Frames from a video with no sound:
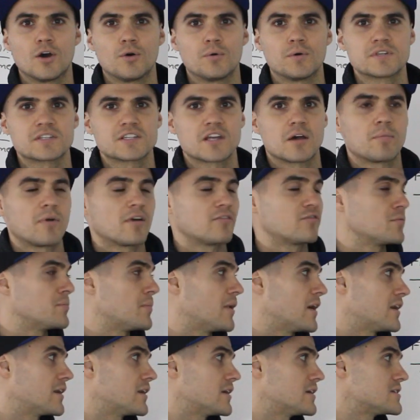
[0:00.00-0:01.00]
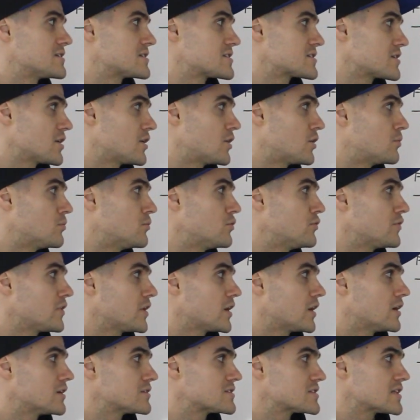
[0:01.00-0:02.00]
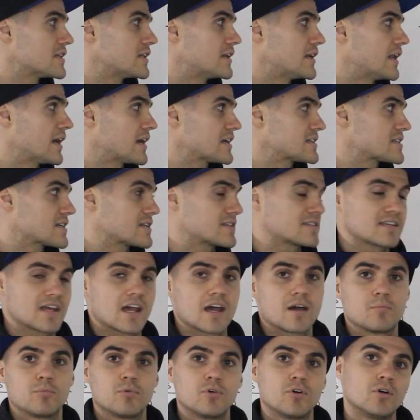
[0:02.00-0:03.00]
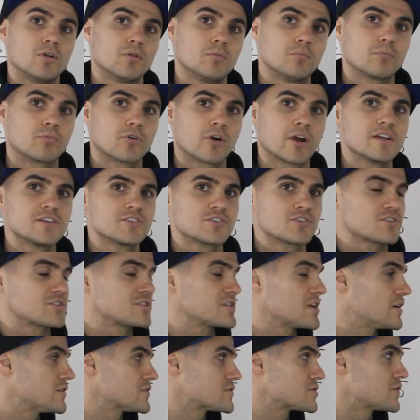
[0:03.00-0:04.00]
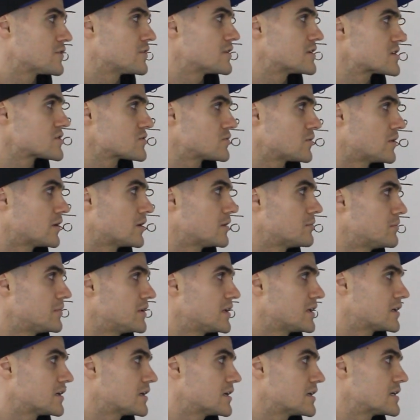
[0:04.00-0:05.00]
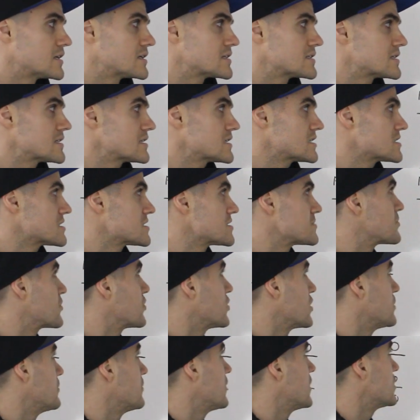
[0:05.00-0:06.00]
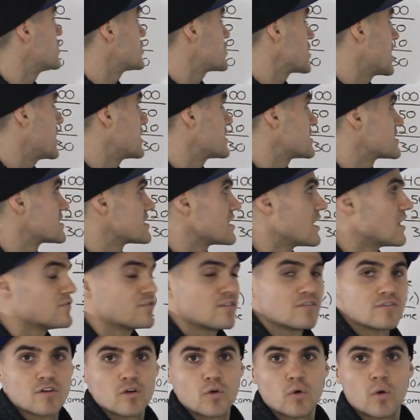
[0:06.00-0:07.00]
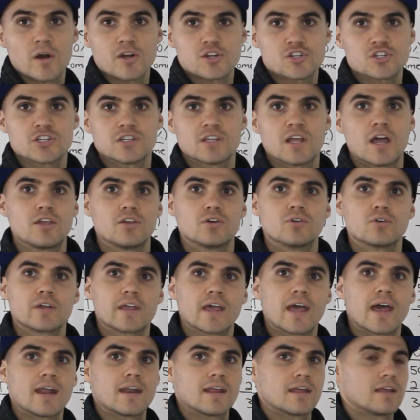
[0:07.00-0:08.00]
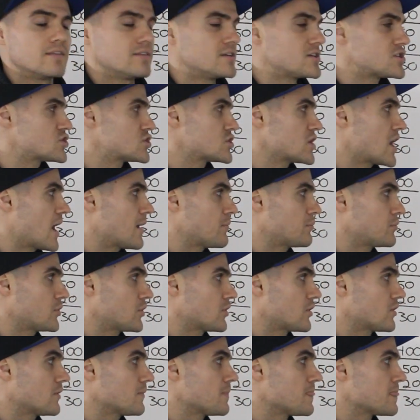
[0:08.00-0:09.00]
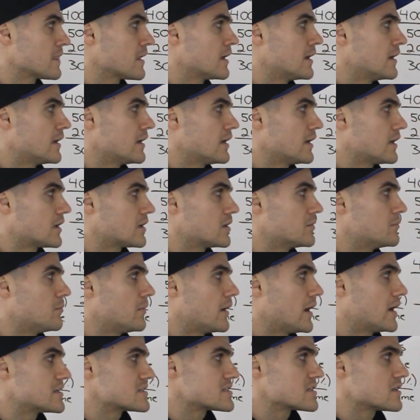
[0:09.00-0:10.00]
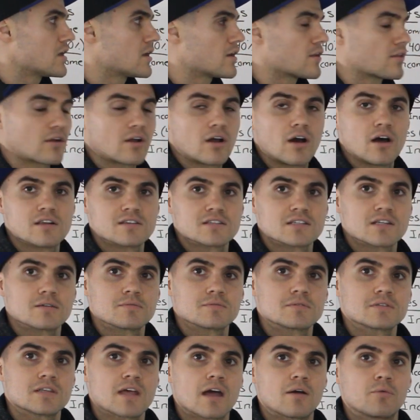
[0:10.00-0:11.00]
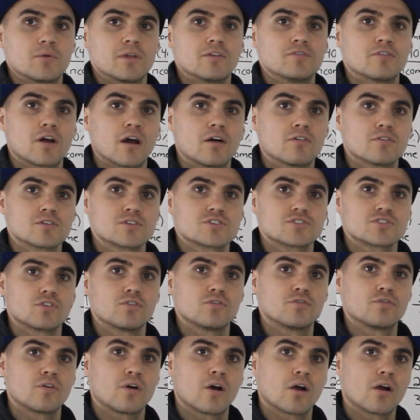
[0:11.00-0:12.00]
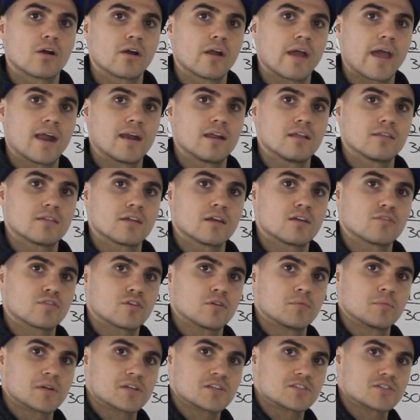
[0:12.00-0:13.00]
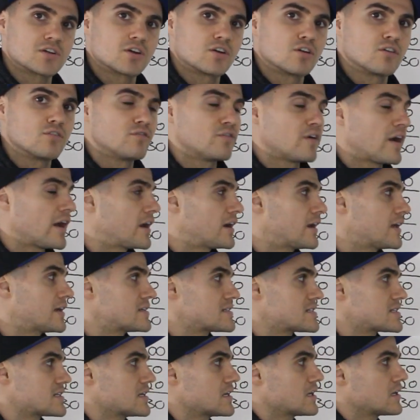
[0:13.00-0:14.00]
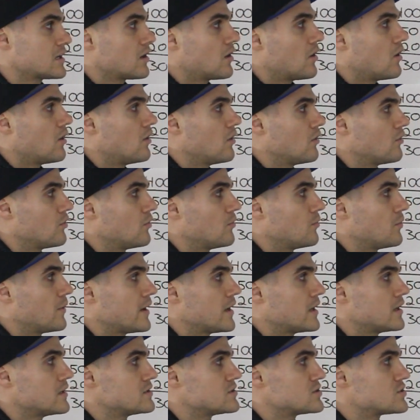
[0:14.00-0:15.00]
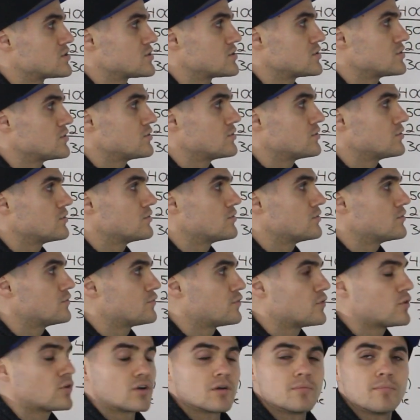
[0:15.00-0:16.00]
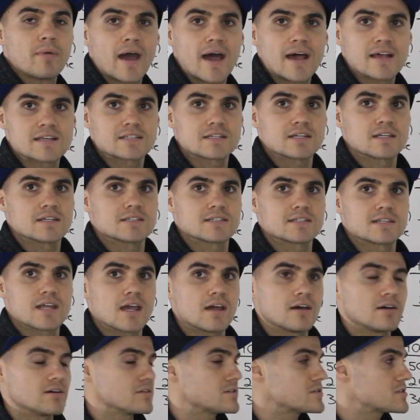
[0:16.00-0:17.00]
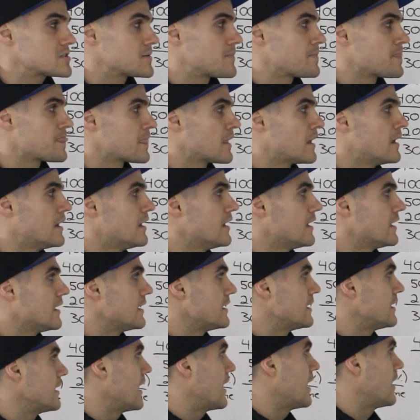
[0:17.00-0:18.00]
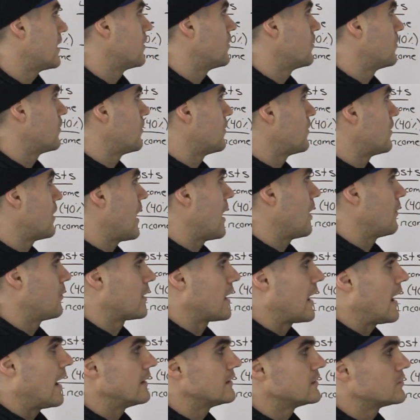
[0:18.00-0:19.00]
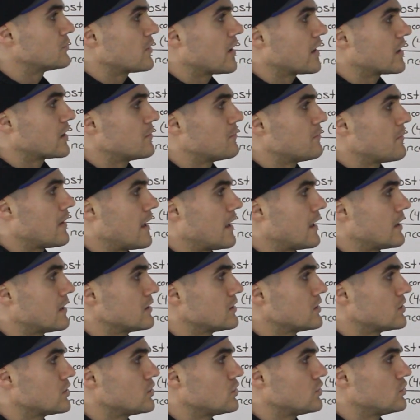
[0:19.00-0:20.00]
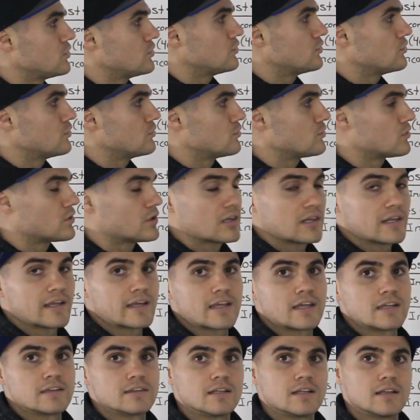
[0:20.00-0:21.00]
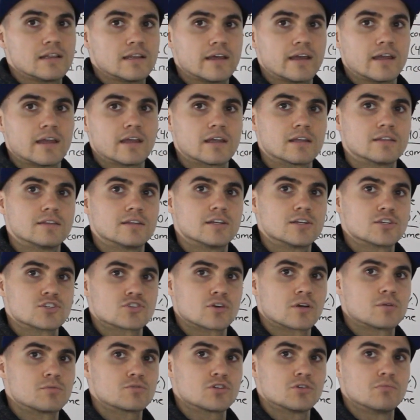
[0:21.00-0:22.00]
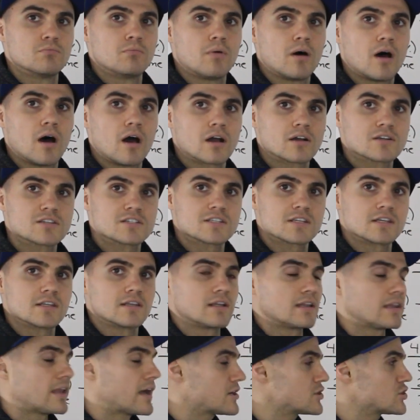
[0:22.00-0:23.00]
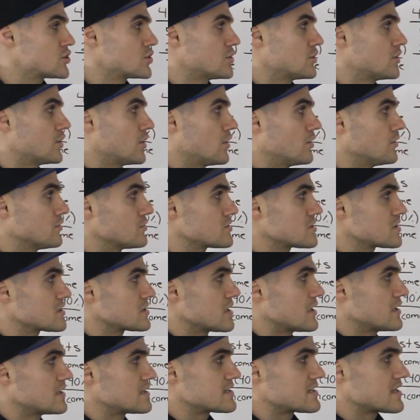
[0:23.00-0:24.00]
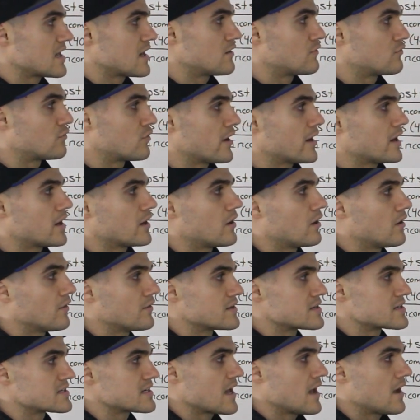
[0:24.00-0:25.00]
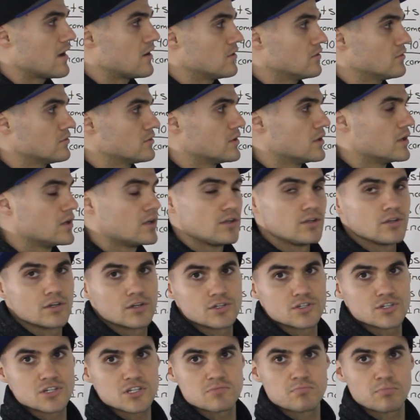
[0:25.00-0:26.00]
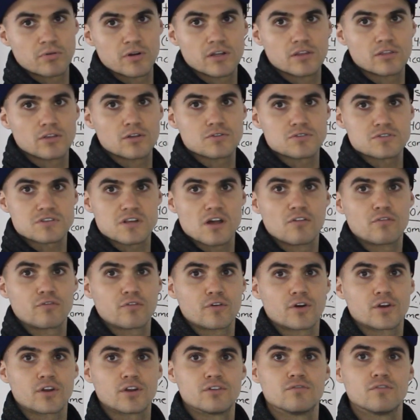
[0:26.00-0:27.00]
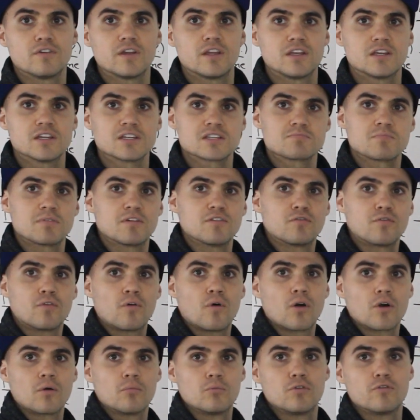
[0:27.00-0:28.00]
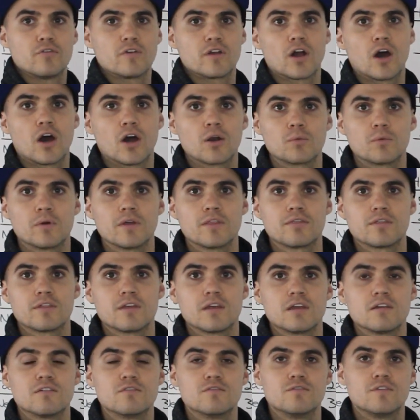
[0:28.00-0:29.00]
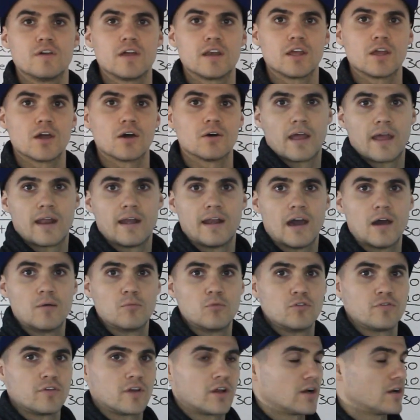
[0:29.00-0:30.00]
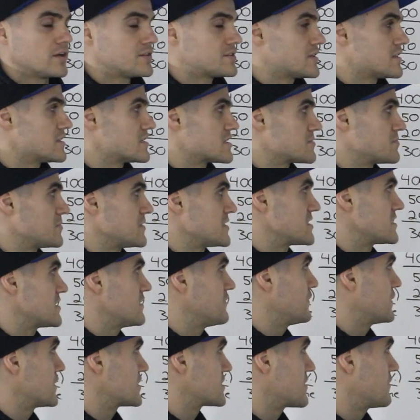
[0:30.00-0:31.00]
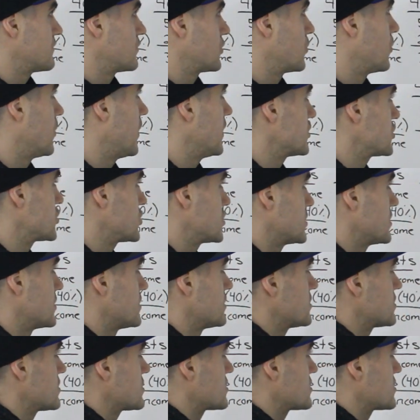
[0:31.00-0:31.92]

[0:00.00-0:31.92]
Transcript: Yo, what's up everybody? So moving on to the next example, brace yourselves for this one because this is pretty much as tough of a question that you'll get in this chapter. It combines a lot of the concepts that we've covered so far, anything from external financing all the way to full capacity sales. Now, I would highly recommend you clicking the link in the description box to the lecture notes instead of writing all this out. You can just print those out for convenience before moving on with the video. And now moving on to the specifics of the question.